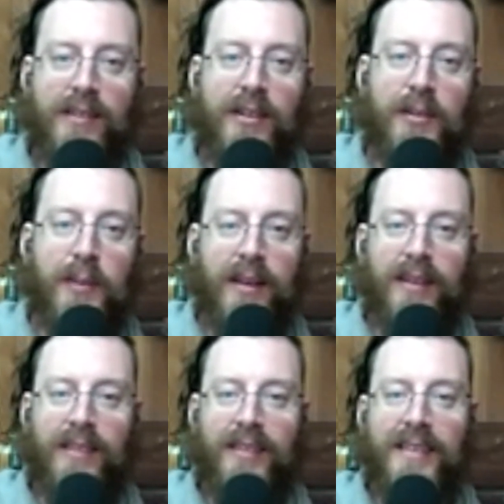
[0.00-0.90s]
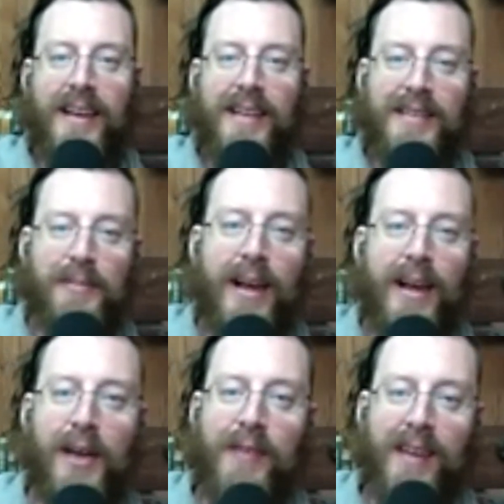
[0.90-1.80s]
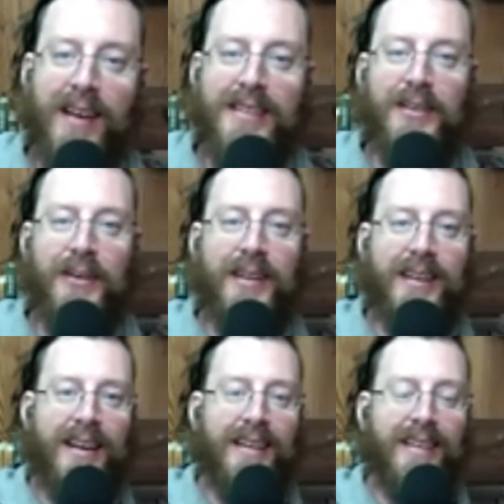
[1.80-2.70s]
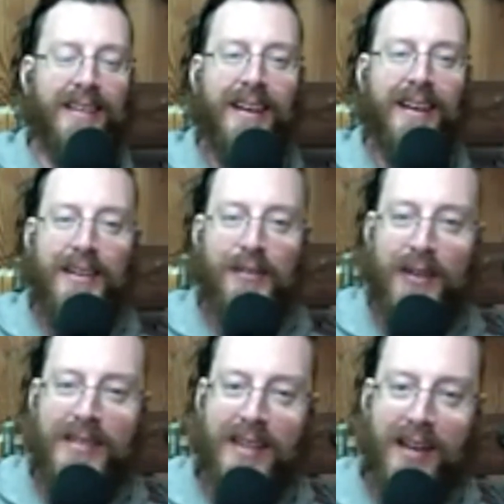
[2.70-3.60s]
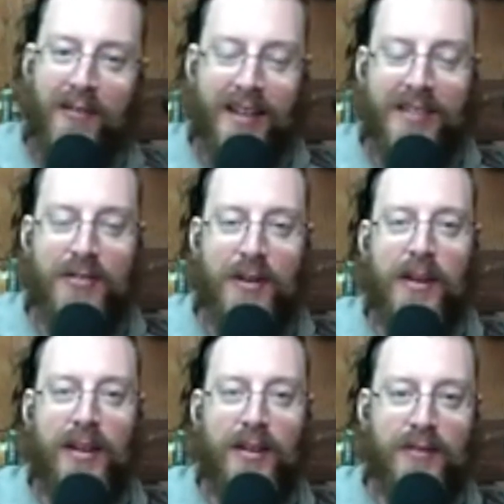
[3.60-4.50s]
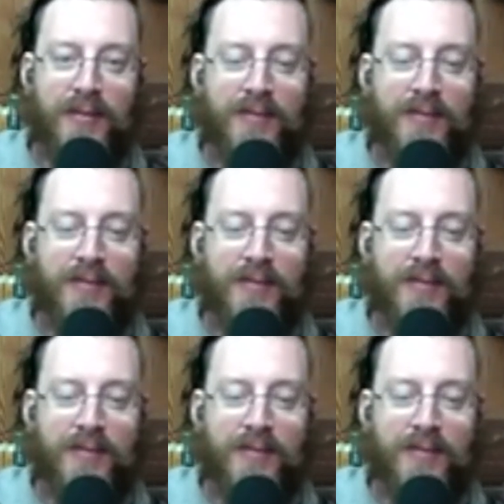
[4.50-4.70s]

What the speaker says: and you're being sent out to play over the Easter weekend and freezing every extremity off?